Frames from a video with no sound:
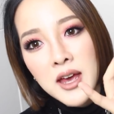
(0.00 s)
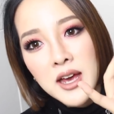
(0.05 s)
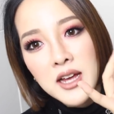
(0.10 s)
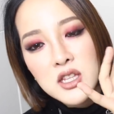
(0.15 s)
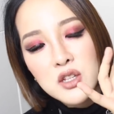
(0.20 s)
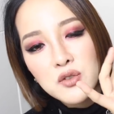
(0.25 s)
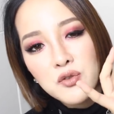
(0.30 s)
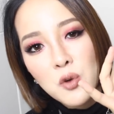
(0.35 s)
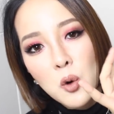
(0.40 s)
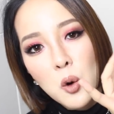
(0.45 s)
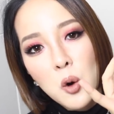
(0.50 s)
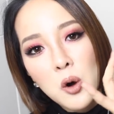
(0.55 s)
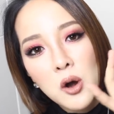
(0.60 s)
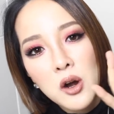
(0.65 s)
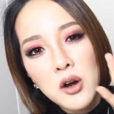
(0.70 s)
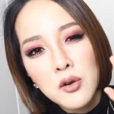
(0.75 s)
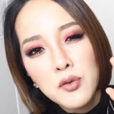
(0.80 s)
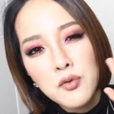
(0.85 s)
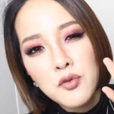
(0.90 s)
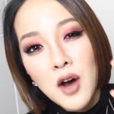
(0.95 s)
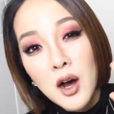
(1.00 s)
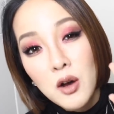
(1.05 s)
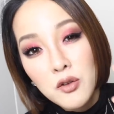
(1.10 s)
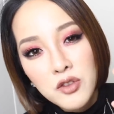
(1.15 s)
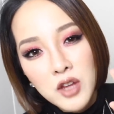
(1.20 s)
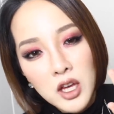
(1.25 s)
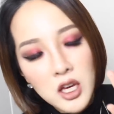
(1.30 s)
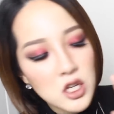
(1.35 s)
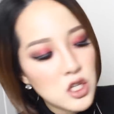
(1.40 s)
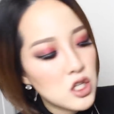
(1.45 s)
it's for
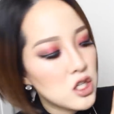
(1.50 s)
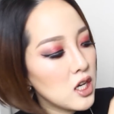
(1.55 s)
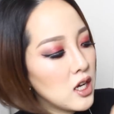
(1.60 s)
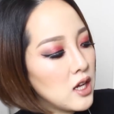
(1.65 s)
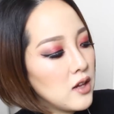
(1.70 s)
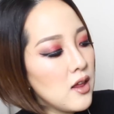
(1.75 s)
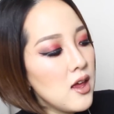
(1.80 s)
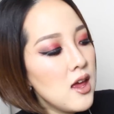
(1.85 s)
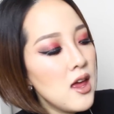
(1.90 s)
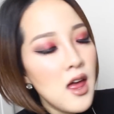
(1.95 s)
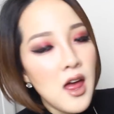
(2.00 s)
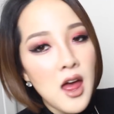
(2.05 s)
foundation.